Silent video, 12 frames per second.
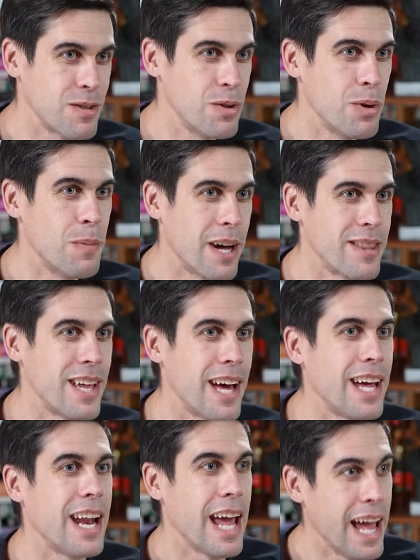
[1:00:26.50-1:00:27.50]
you about
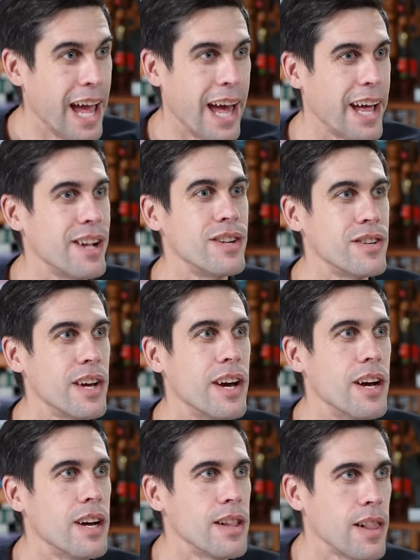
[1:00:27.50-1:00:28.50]
that and
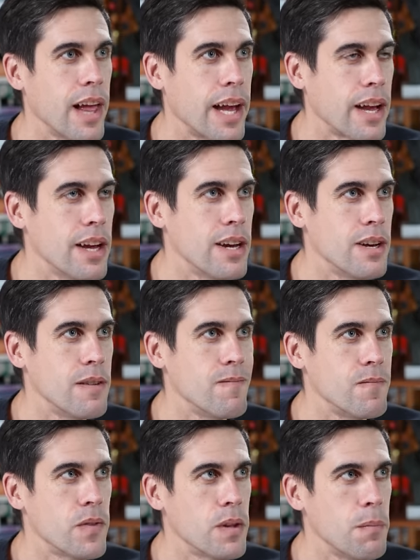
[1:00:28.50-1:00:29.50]
like
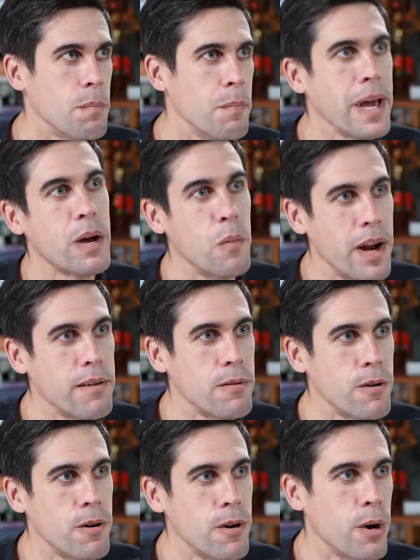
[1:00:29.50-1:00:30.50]
make
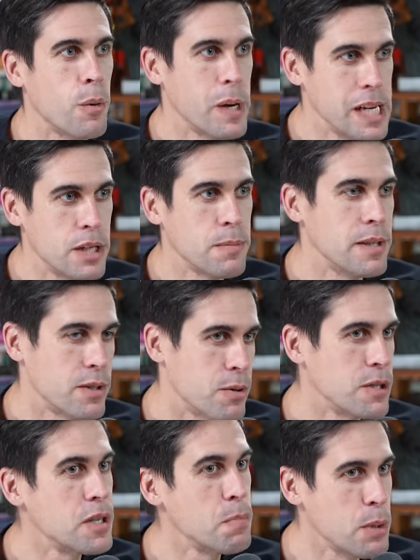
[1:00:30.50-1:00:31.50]
whatever arrangements or
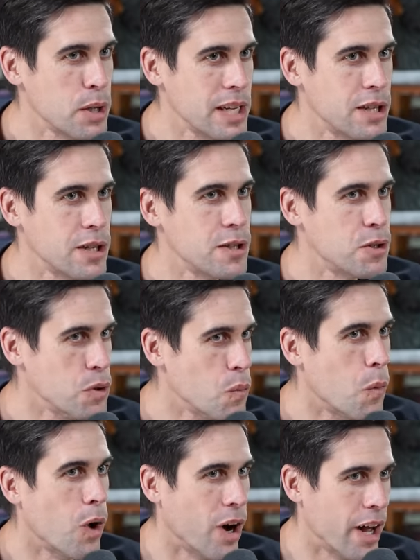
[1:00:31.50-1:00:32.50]
stipulations you
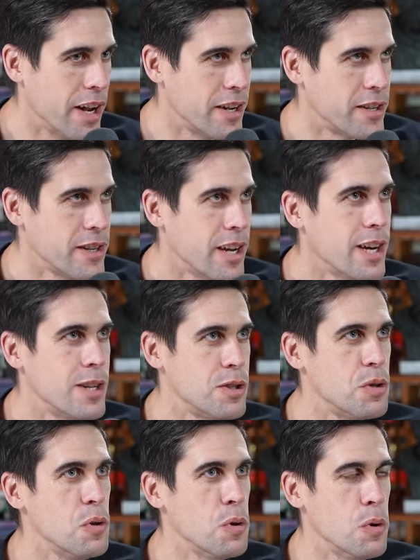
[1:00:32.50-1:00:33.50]
want yeah.
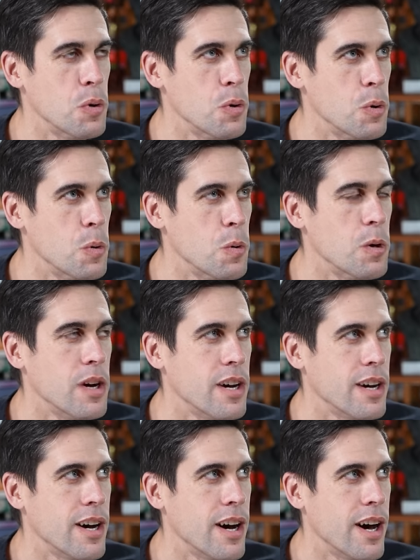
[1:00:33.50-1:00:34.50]
to
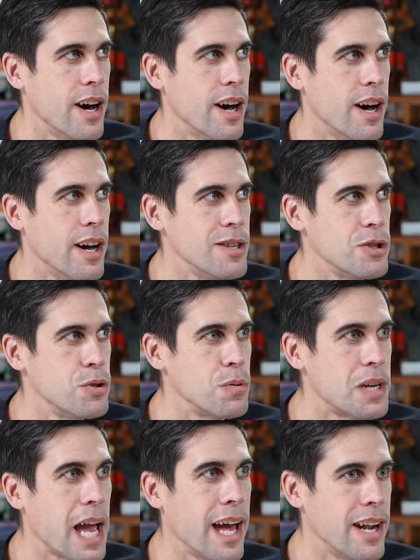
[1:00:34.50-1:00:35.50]
uh, to
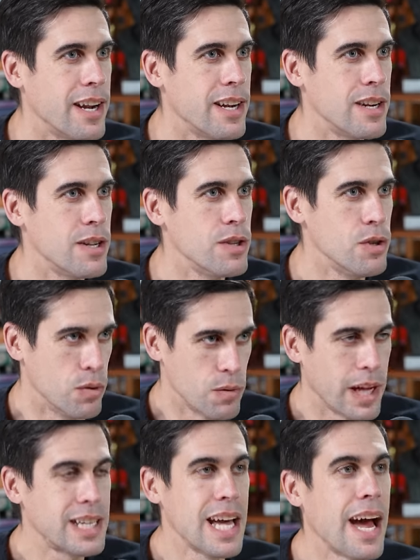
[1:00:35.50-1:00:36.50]
get you.
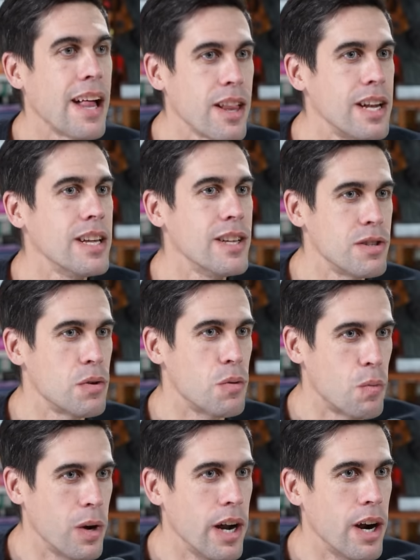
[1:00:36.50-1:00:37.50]
Like talent is the
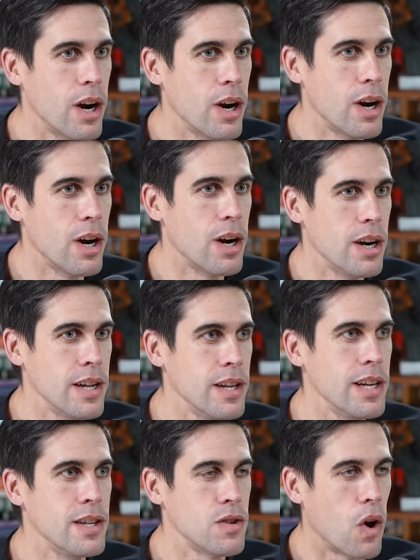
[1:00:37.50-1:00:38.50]
rare
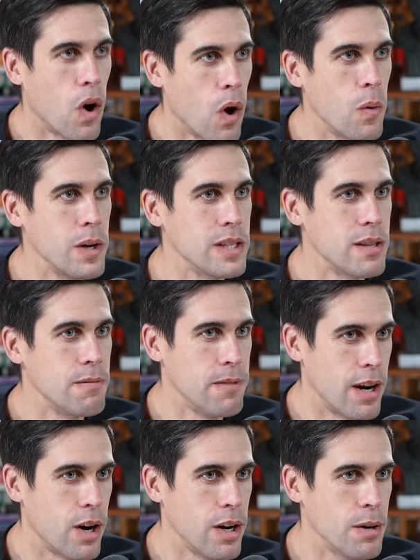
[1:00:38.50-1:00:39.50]
is always the
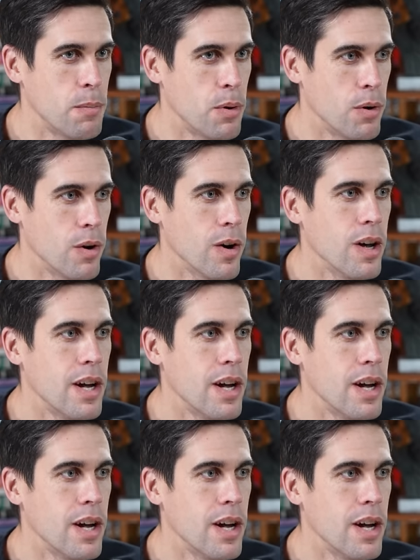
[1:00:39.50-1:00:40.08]
variable